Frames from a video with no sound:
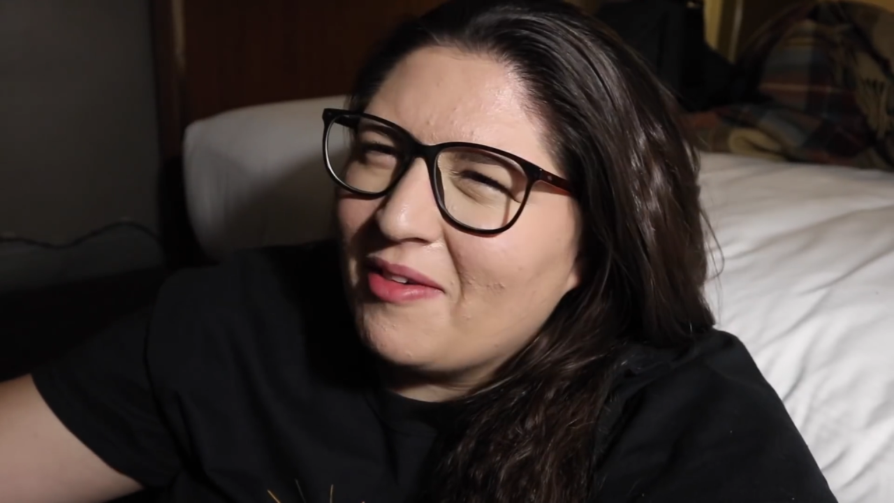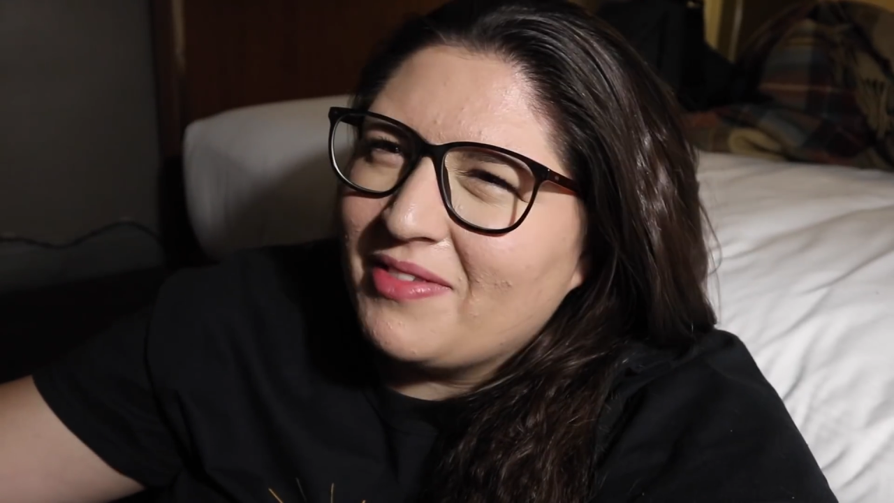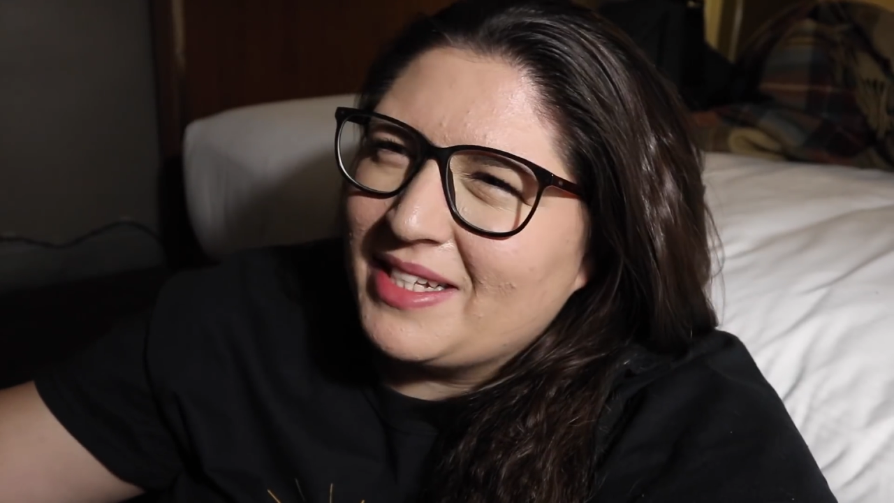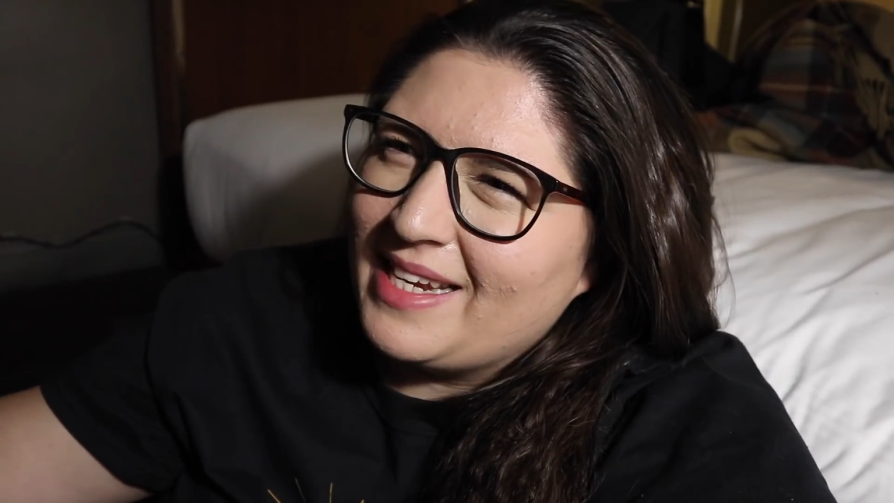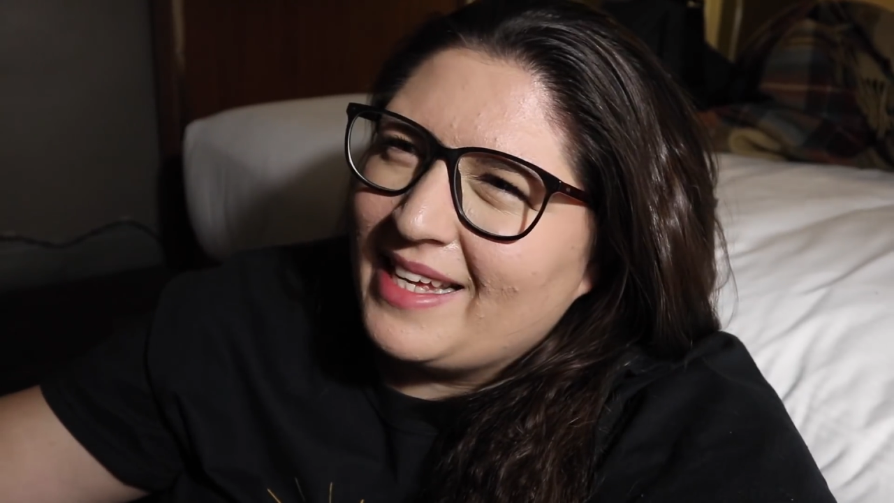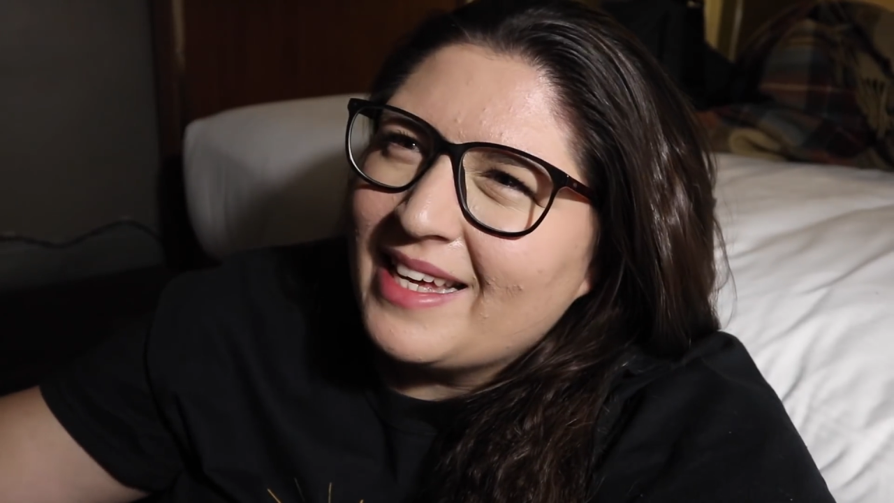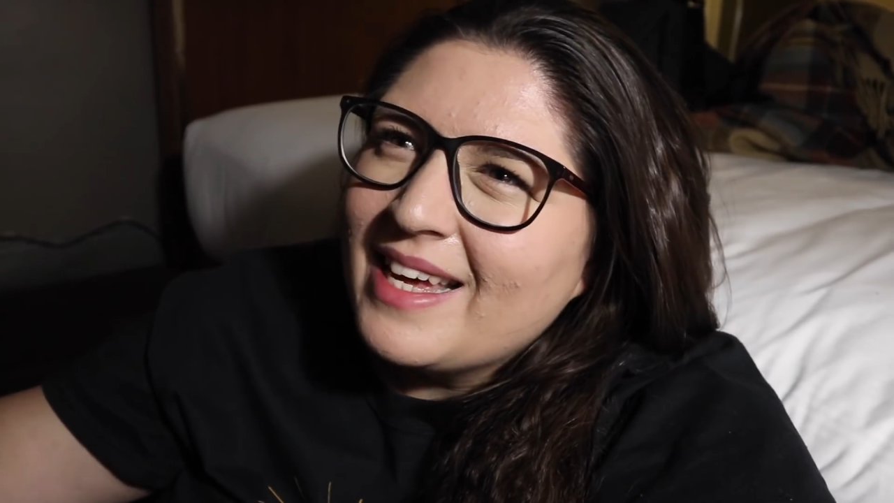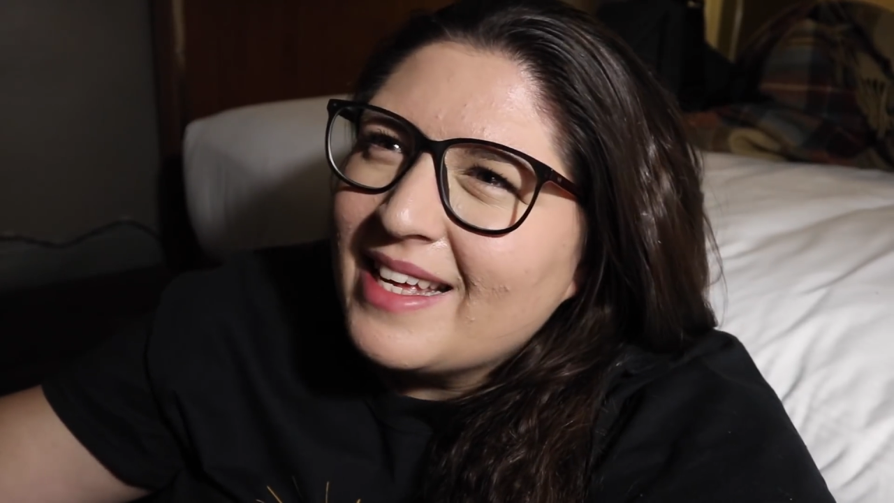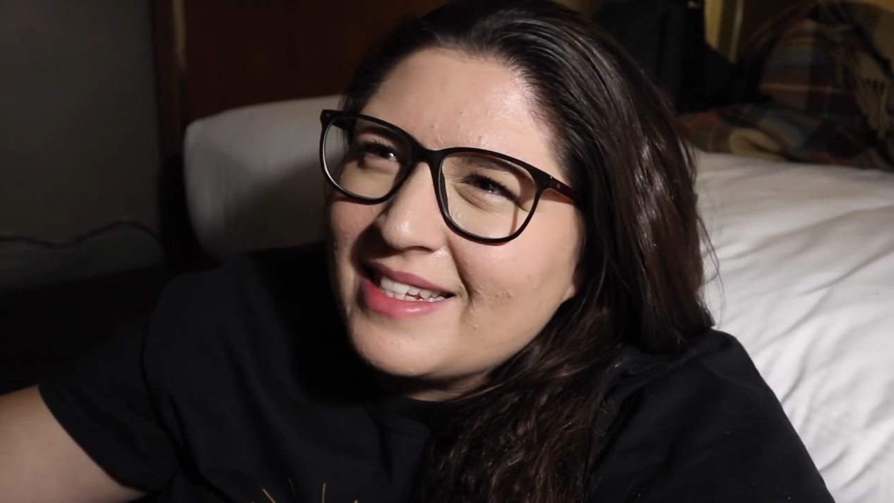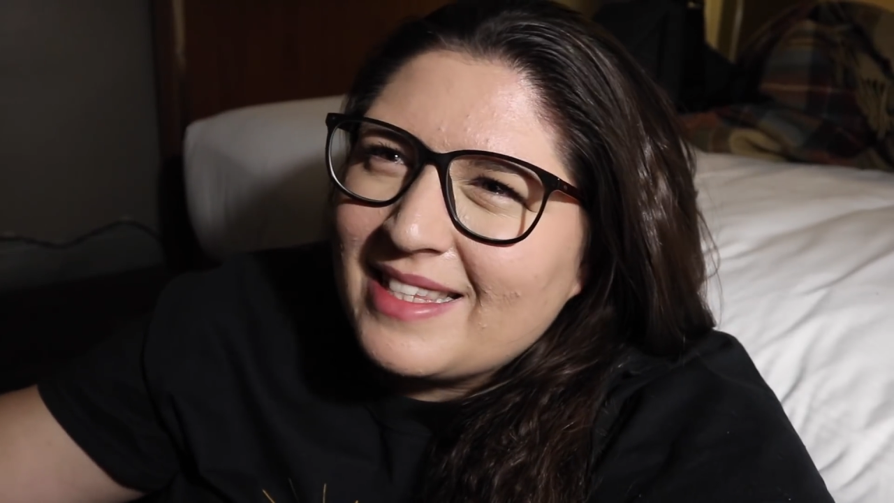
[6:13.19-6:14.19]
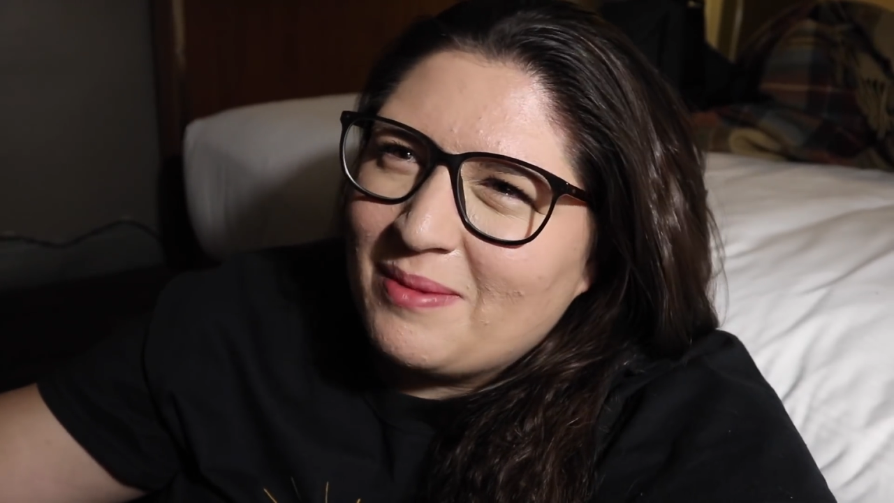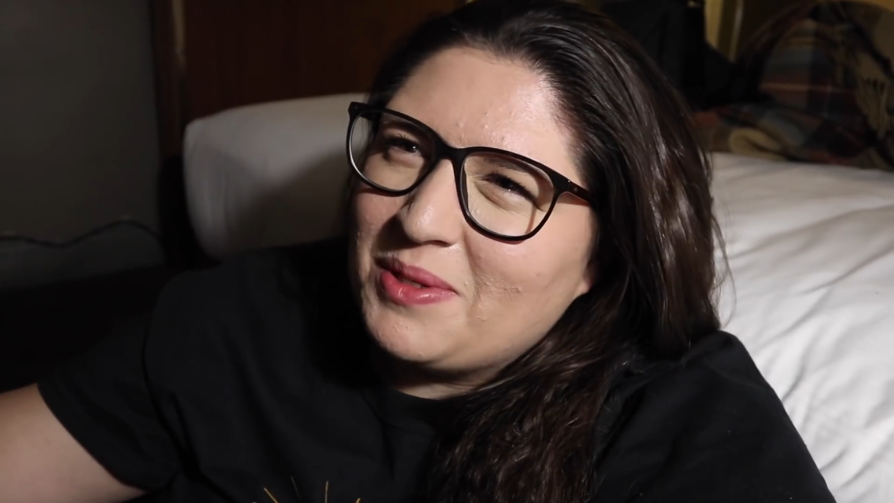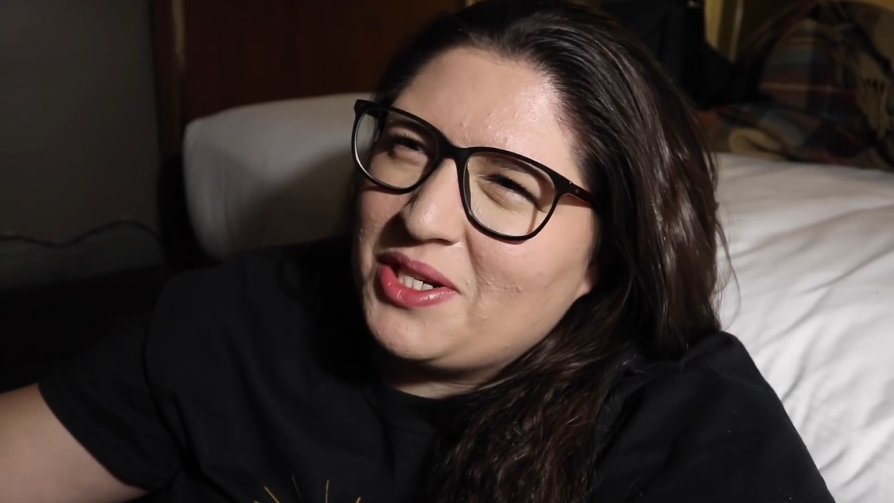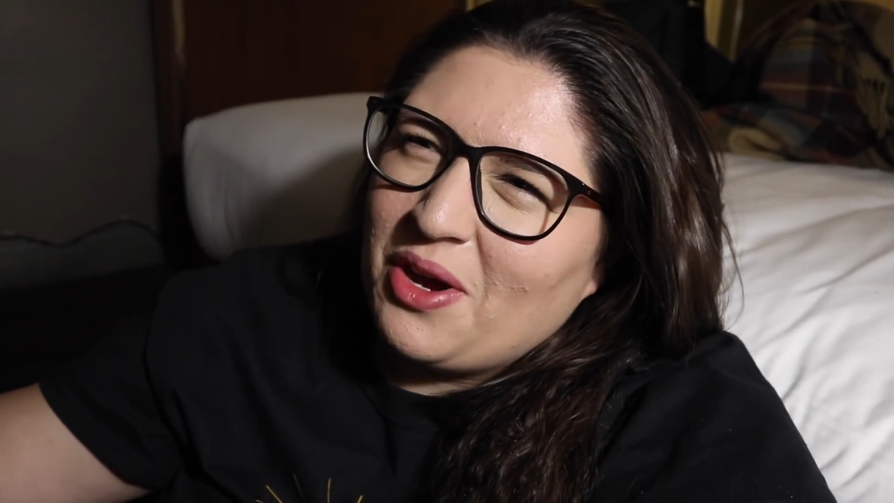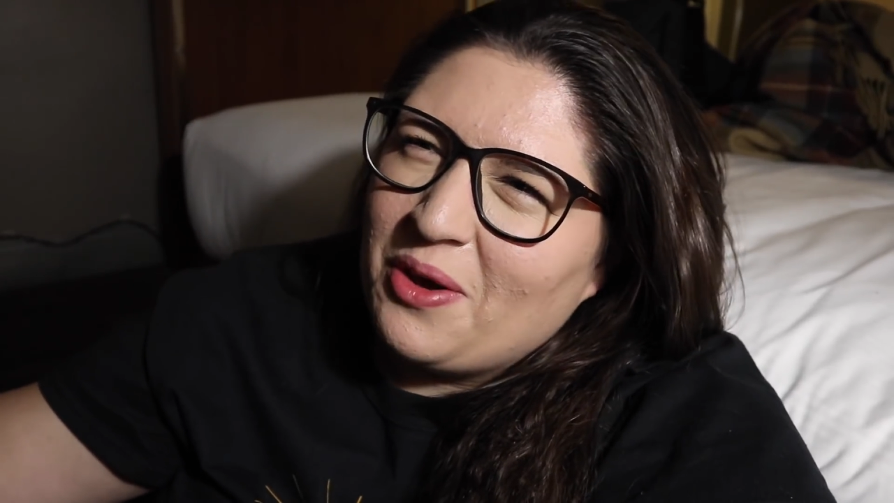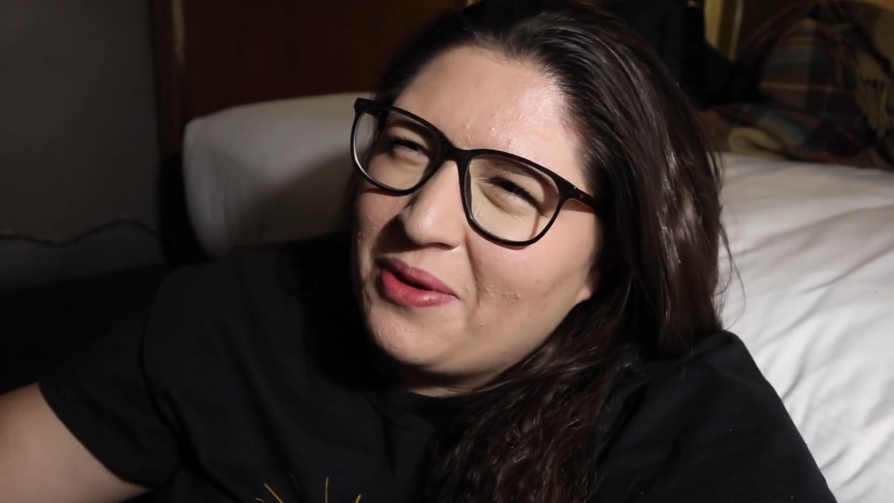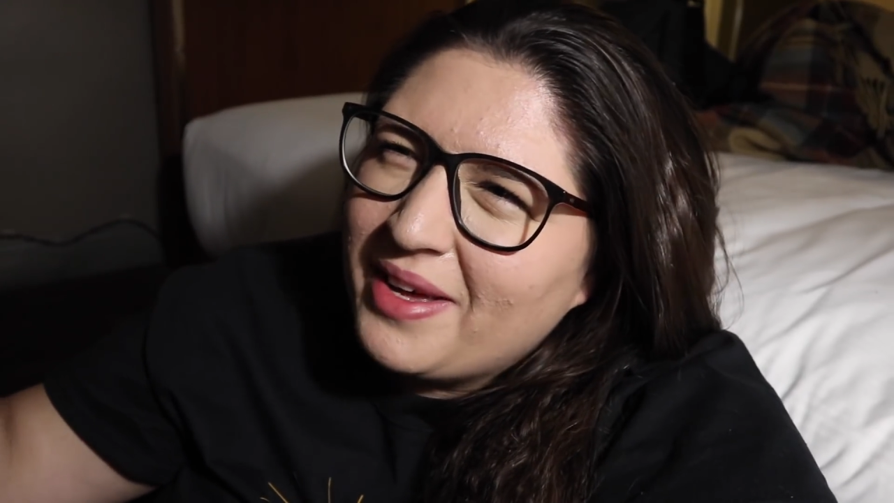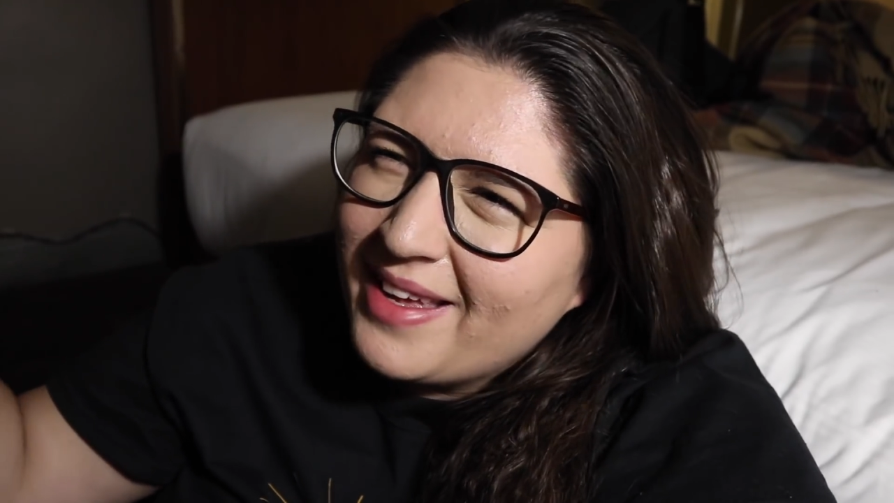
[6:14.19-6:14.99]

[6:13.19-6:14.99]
obviously, same show.